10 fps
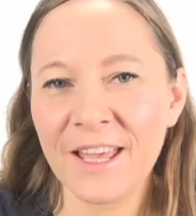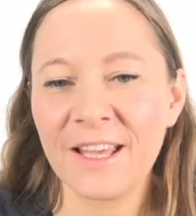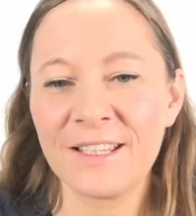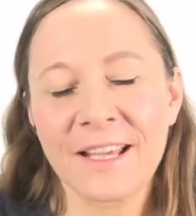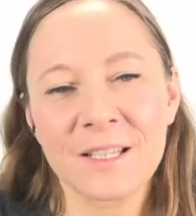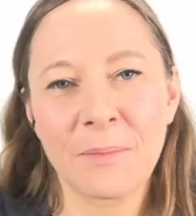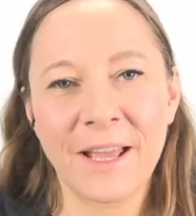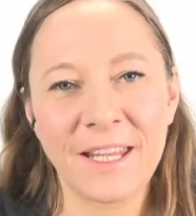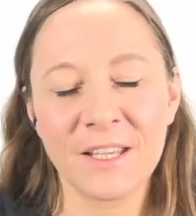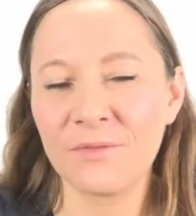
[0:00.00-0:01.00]
text
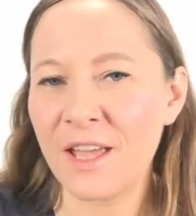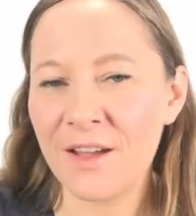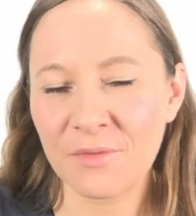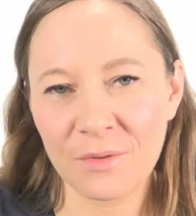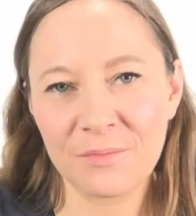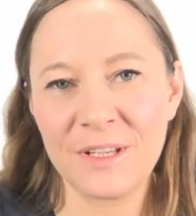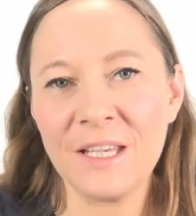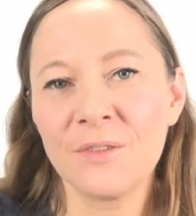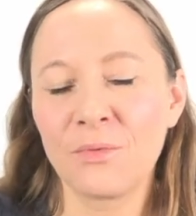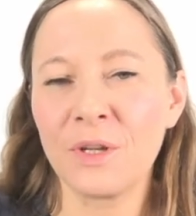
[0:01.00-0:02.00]
mining if they have
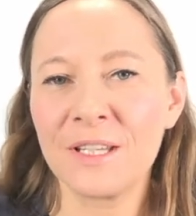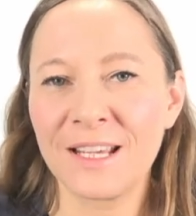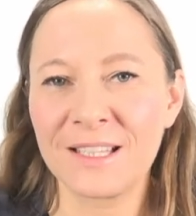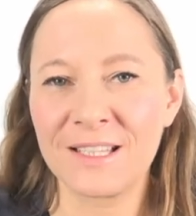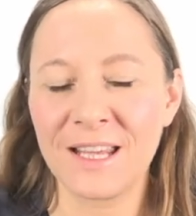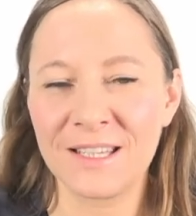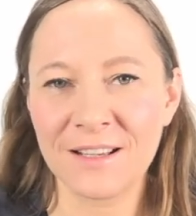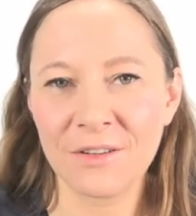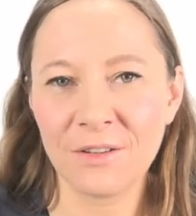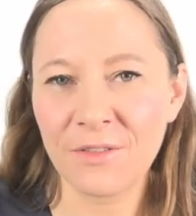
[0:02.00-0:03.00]
complete free text
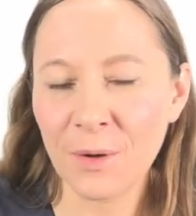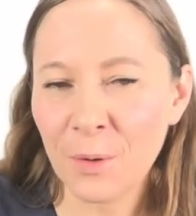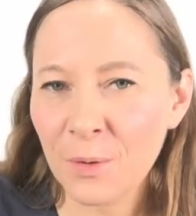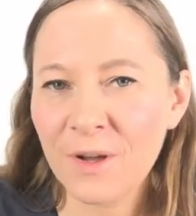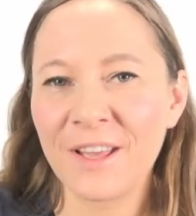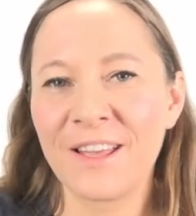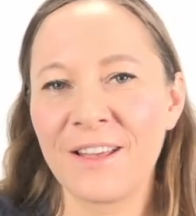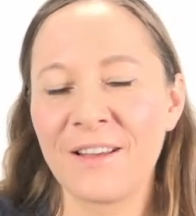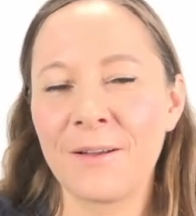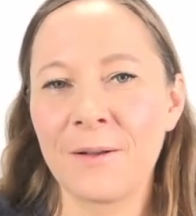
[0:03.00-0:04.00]
data? Although
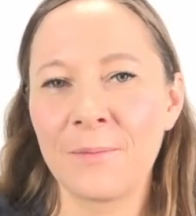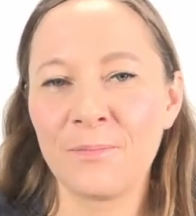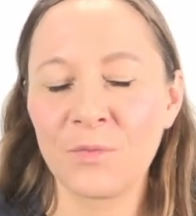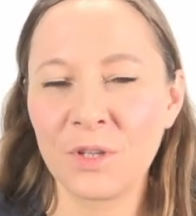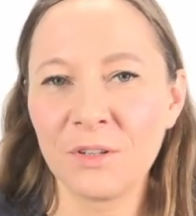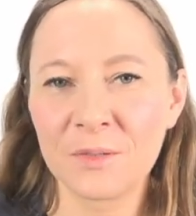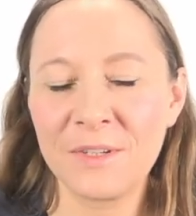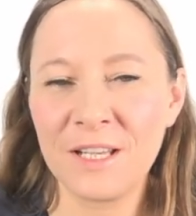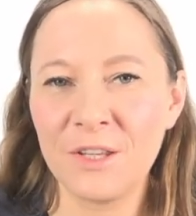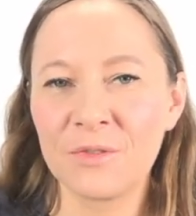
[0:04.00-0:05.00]
um,
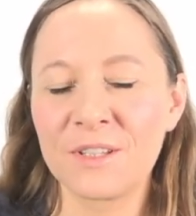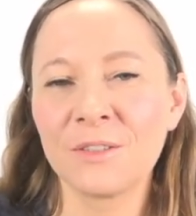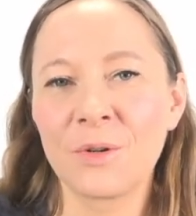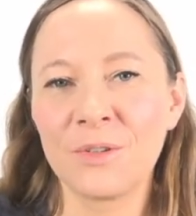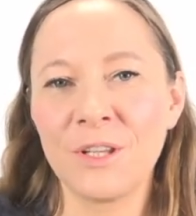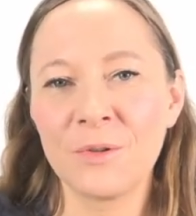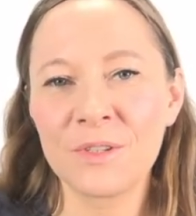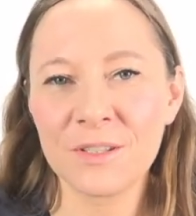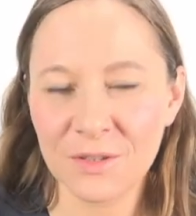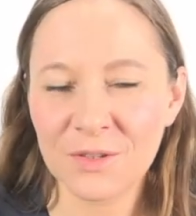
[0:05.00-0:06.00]
ultimately you still couldn't
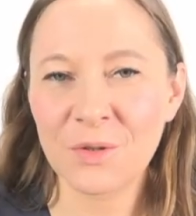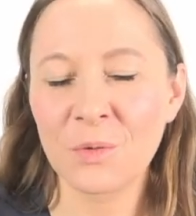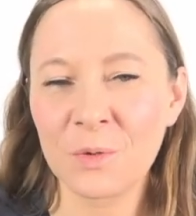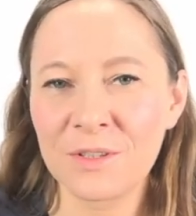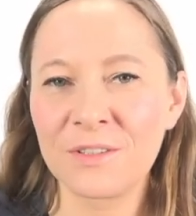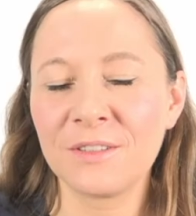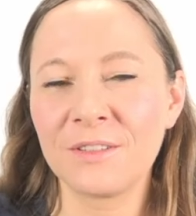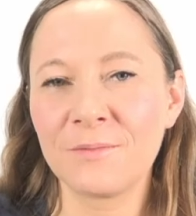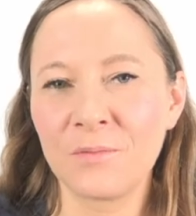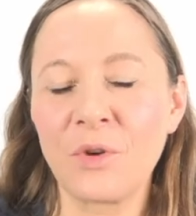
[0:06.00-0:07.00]
use it, so you would
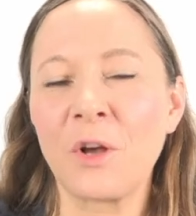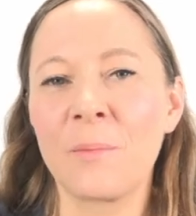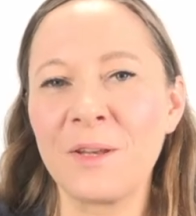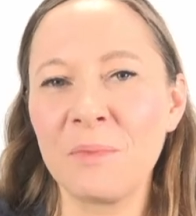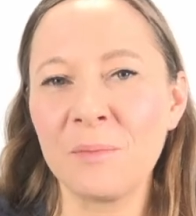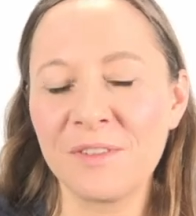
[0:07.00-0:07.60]
still recommend yeah. people